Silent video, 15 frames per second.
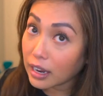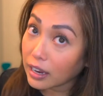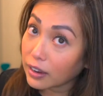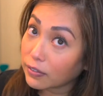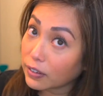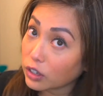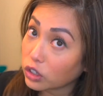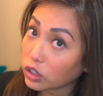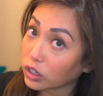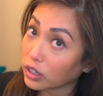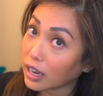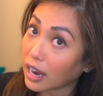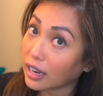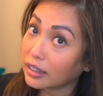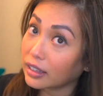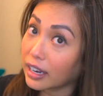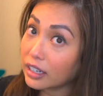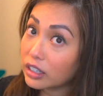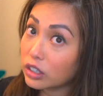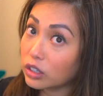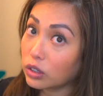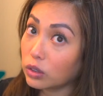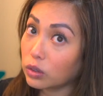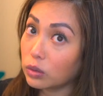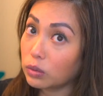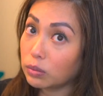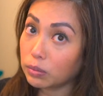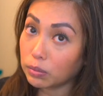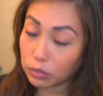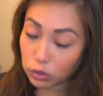Eventually I'd like to
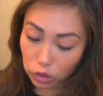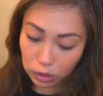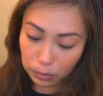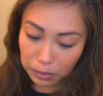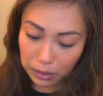just